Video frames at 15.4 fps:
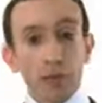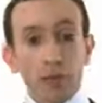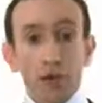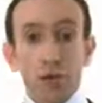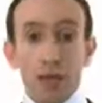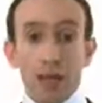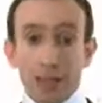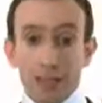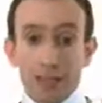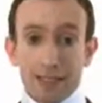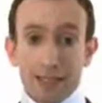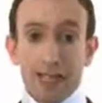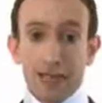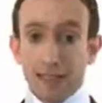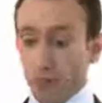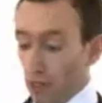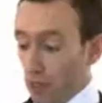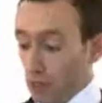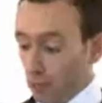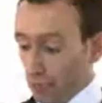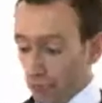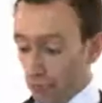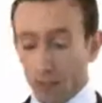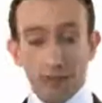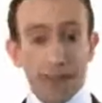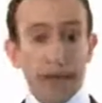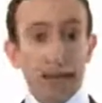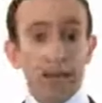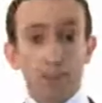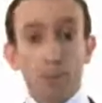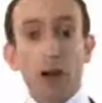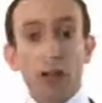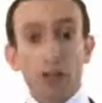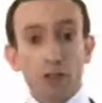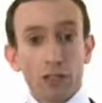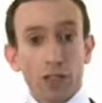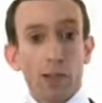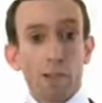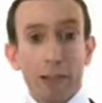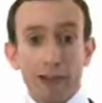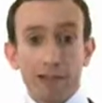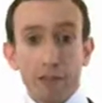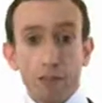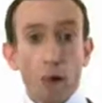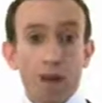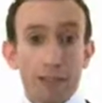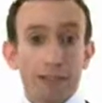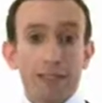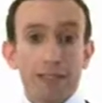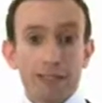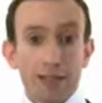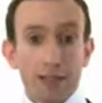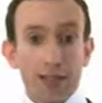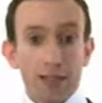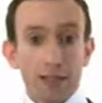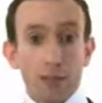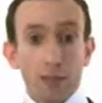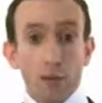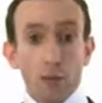So instead of looking like that, it might look like Barry White instead,